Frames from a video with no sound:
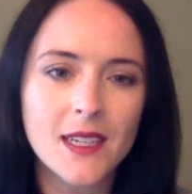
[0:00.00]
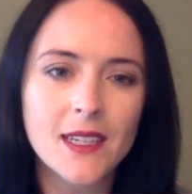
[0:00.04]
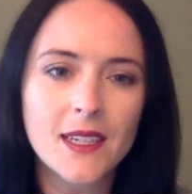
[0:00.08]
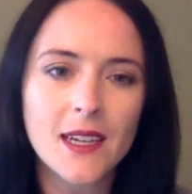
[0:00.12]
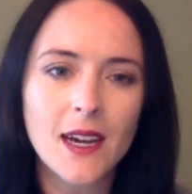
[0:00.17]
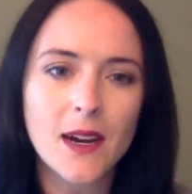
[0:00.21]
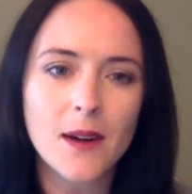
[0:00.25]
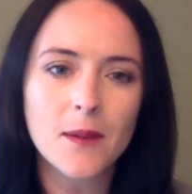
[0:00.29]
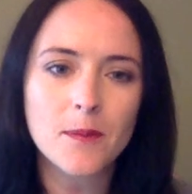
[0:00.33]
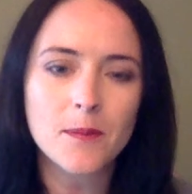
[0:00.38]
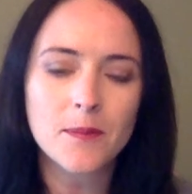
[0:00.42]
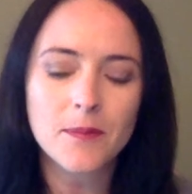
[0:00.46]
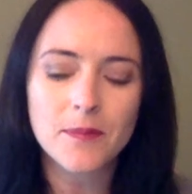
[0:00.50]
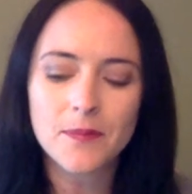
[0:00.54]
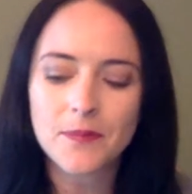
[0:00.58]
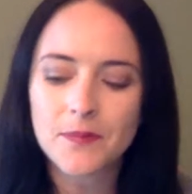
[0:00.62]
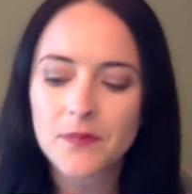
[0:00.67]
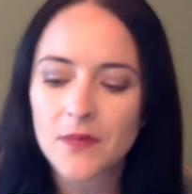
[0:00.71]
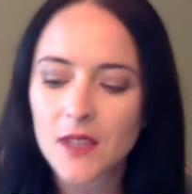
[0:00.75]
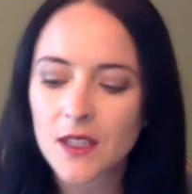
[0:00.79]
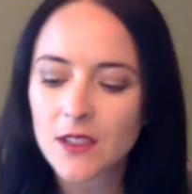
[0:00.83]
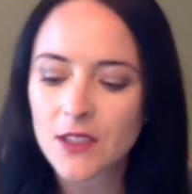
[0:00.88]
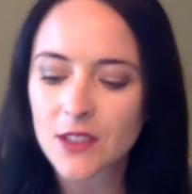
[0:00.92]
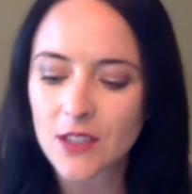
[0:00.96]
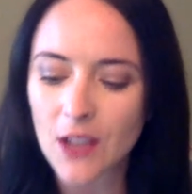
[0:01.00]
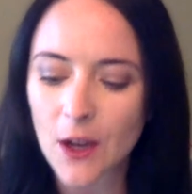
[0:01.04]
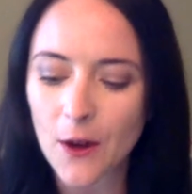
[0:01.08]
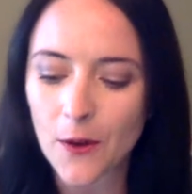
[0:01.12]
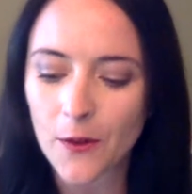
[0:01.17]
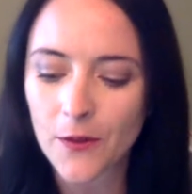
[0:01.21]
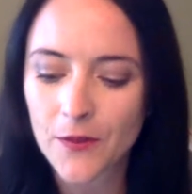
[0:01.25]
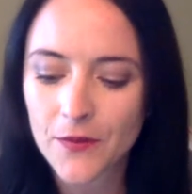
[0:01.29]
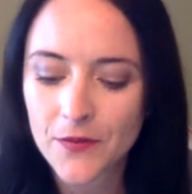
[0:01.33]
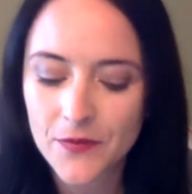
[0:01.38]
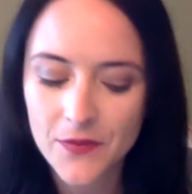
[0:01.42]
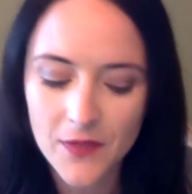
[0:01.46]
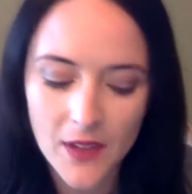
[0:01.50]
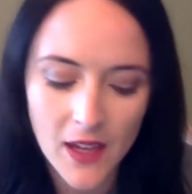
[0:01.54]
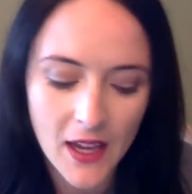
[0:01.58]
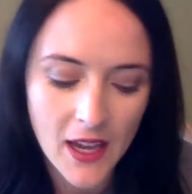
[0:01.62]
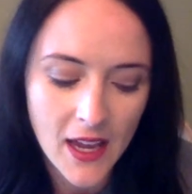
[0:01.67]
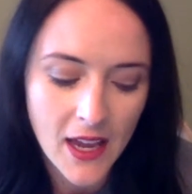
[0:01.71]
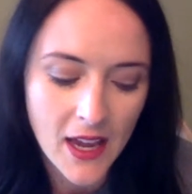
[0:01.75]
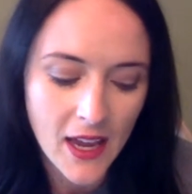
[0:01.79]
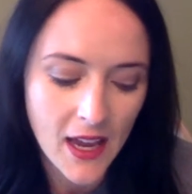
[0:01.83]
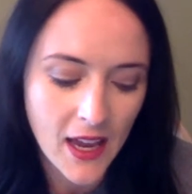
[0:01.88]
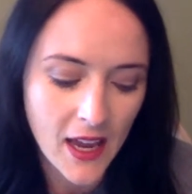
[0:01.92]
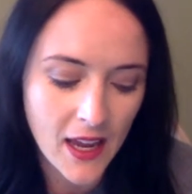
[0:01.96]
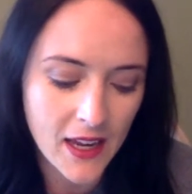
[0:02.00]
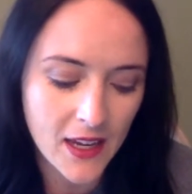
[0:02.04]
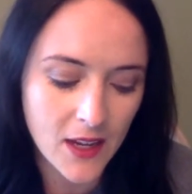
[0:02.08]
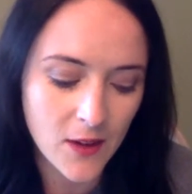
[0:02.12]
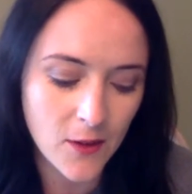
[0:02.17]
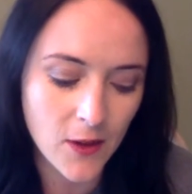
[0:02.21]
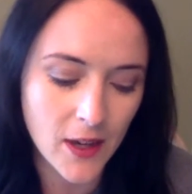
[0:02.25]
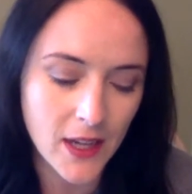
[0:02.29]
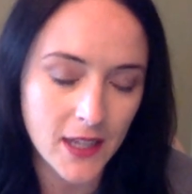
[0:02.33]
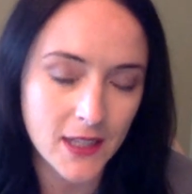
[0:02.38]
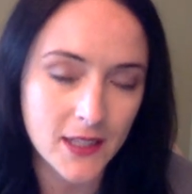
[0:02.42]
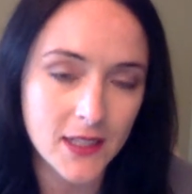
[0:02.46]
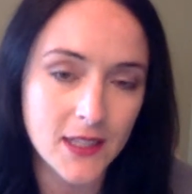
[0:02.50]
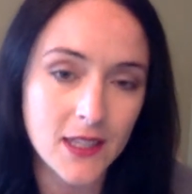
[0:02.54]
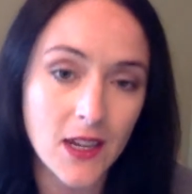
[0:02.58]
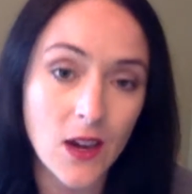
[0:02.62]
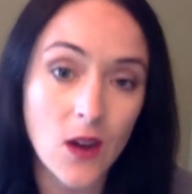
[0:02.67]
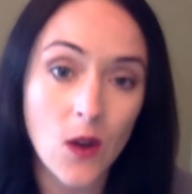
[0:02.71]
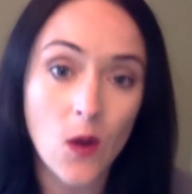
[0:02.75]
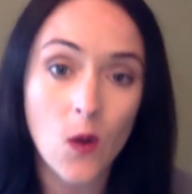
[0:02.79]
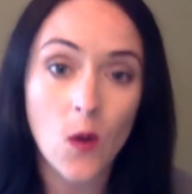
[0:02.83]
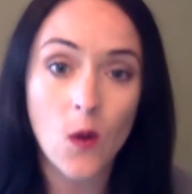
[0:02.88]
Yeah. So anyways,